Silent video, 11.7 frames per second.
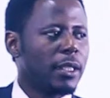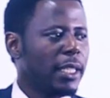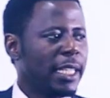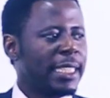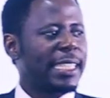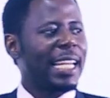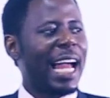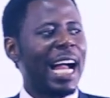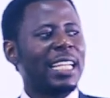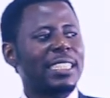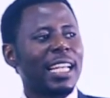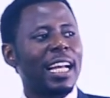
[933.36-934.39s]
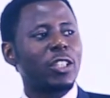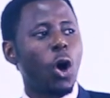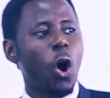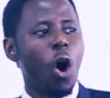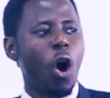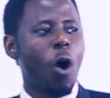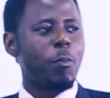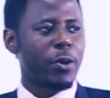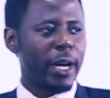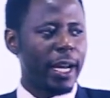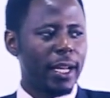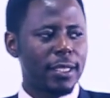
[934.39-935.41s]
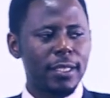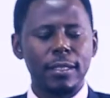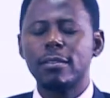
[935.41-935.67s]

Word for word: He still answers all prayers.